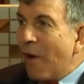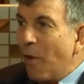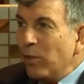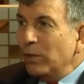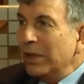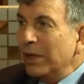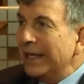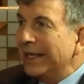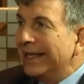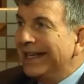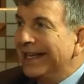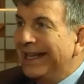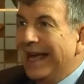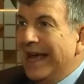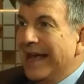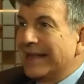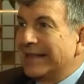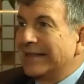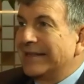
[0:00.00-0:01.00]
only
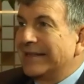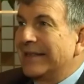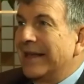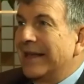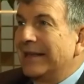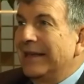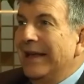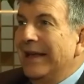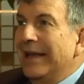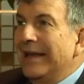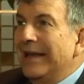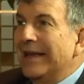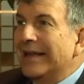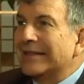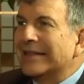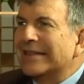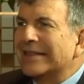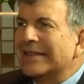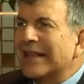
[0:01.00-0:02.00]
guess that
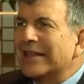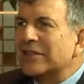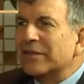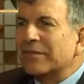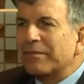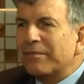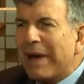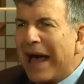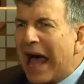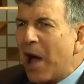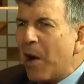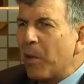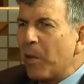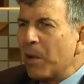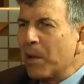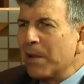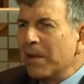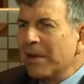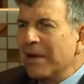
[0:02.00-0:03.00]
it's a sense of
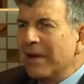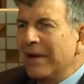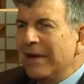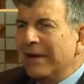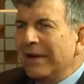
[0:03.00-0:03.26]
power,